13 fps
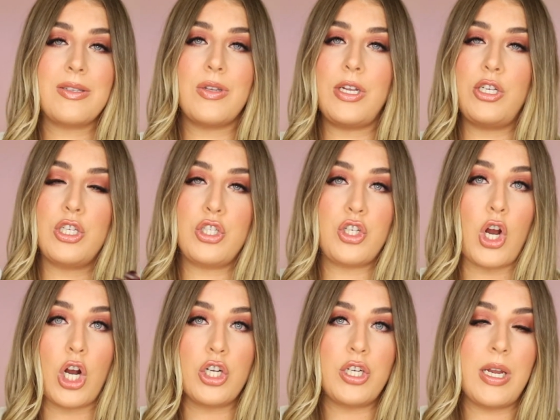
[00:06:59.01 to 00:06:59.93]
So you just
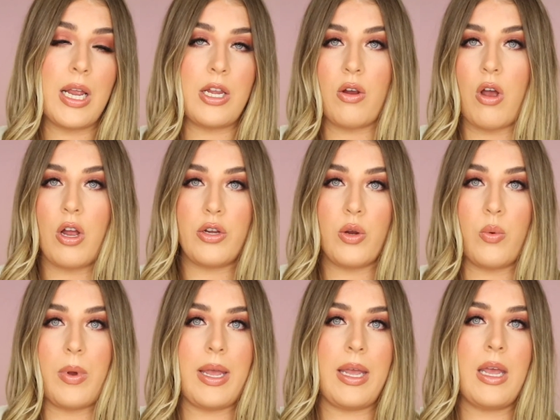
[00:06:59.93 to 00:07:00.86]
charge it and you're on your
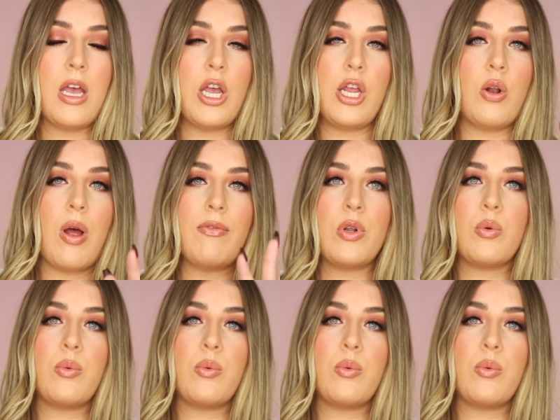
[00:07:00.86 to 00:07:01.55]
way. You don't have to